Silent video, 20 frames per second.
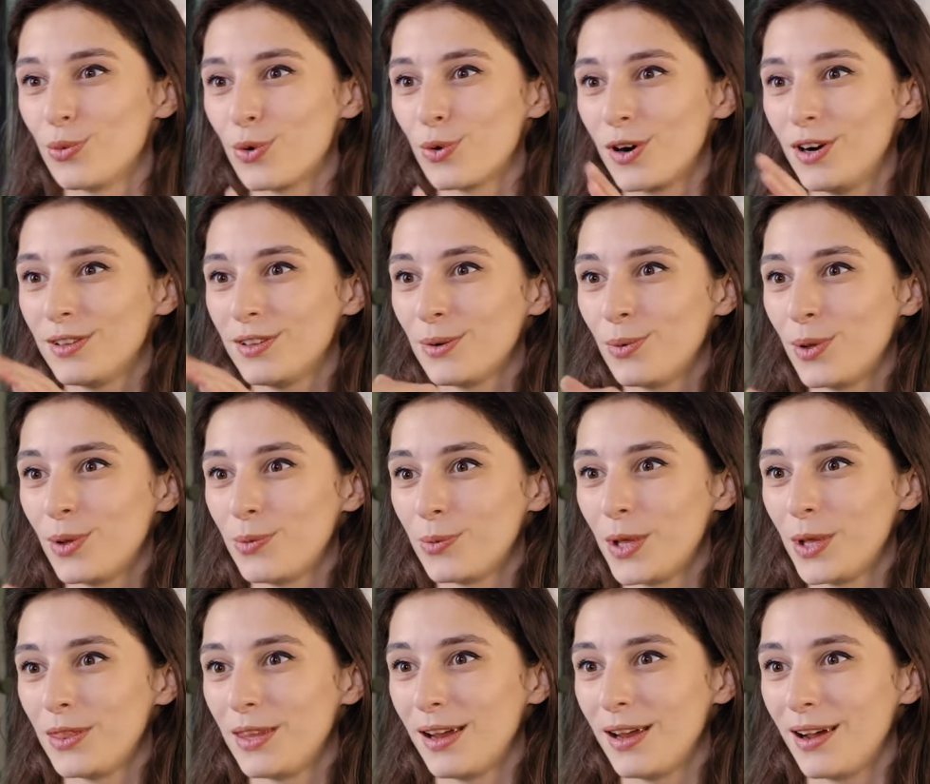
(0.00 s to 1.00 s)
word even
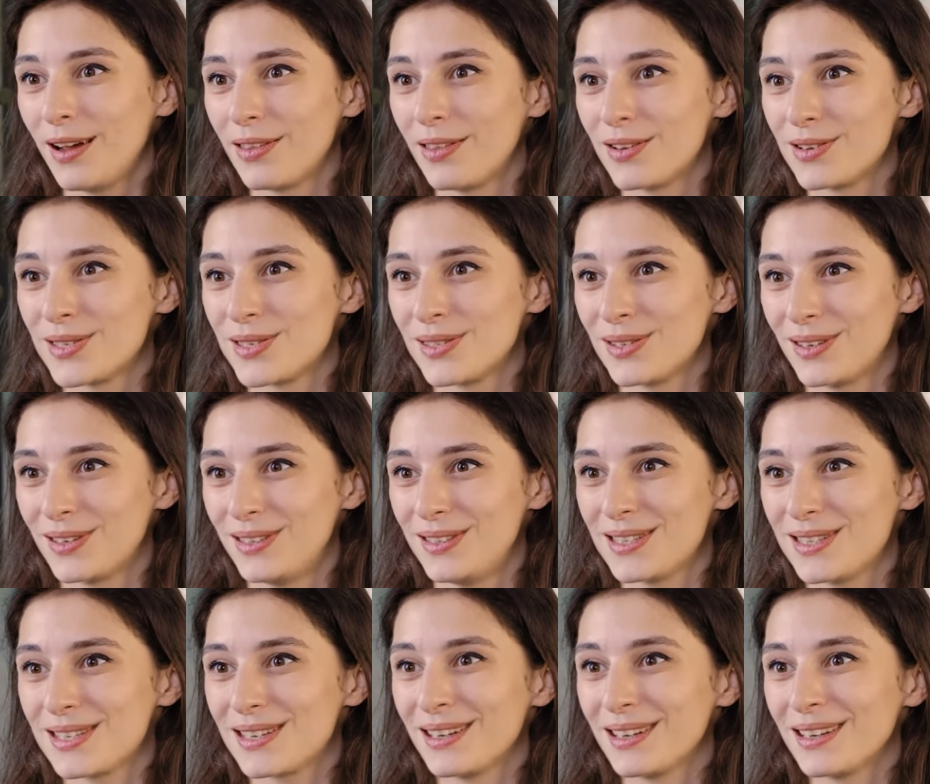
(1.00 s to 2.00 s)
when the other starts.